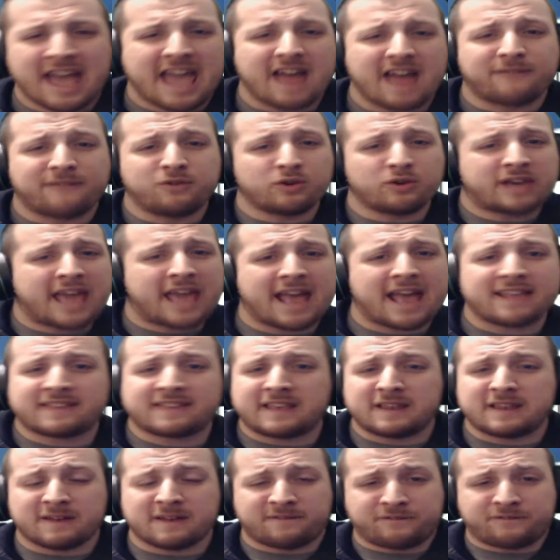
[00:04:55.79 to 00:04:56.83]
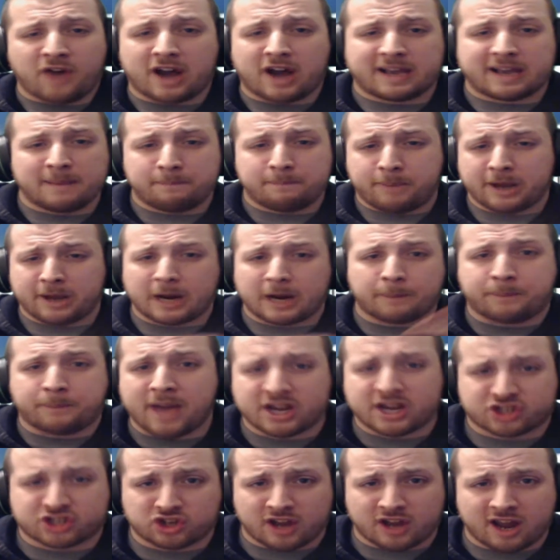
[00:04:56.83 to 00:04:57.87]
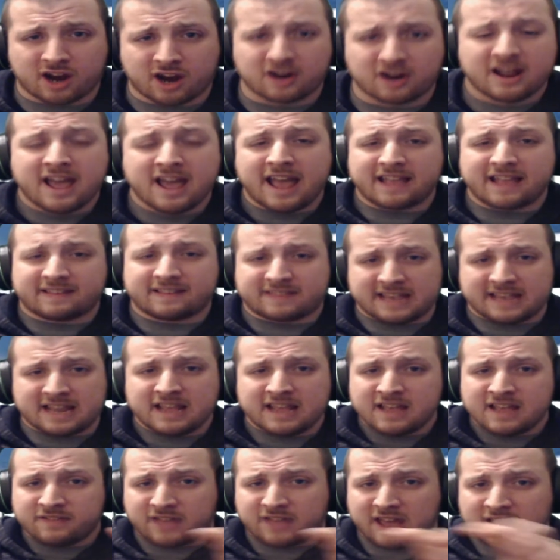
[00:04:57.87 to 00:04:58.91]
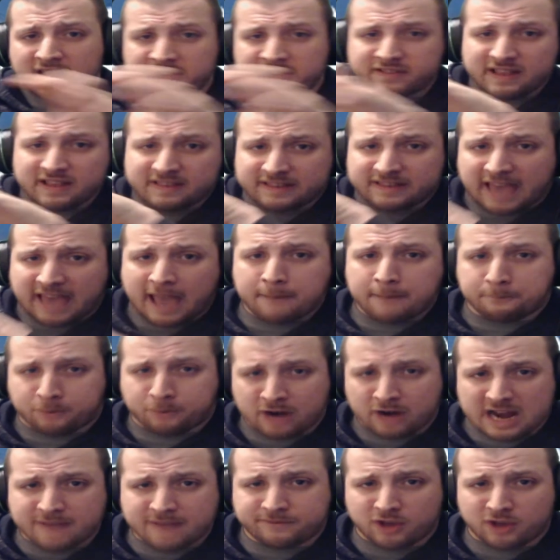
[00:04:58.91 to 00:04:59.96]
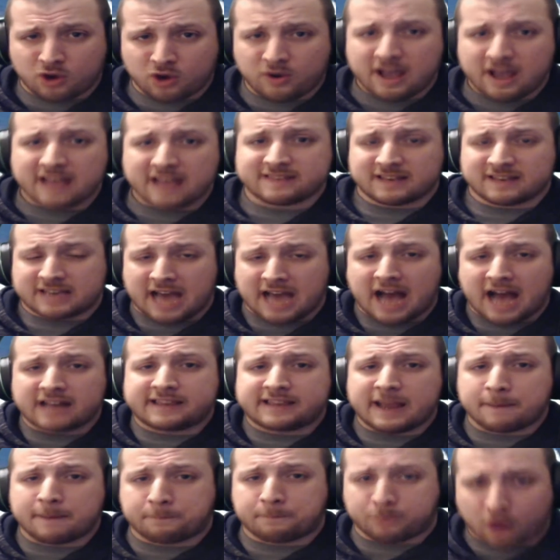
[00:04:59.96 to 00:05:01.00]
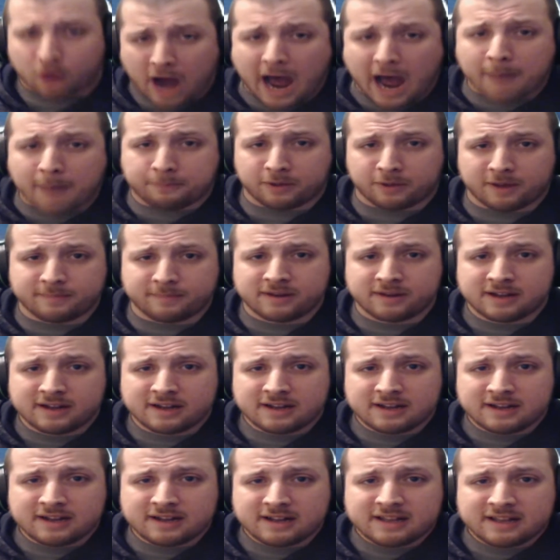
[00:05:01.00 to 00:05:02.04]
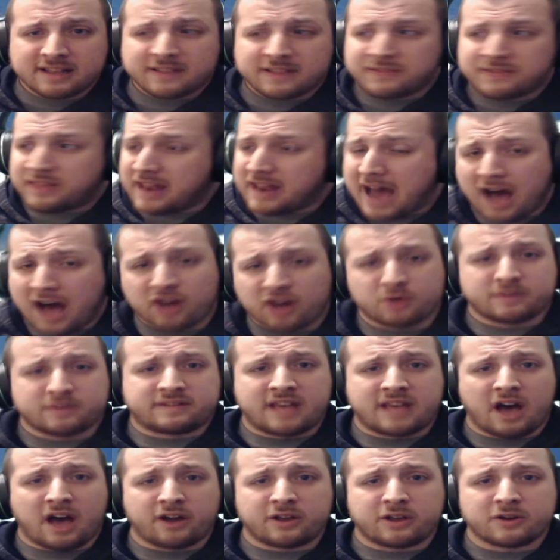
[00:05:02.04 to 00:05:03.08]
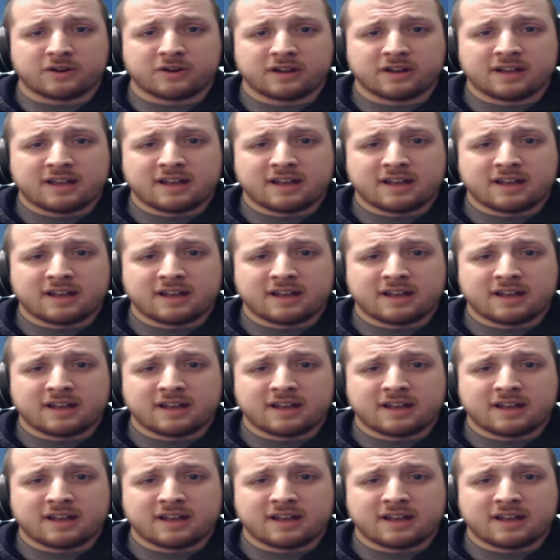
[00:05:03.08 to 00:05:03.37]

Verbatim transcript: And if you can't see the fucking bigger picture here and see that this game preview is a goddamn problem, then I don't know what to tell you.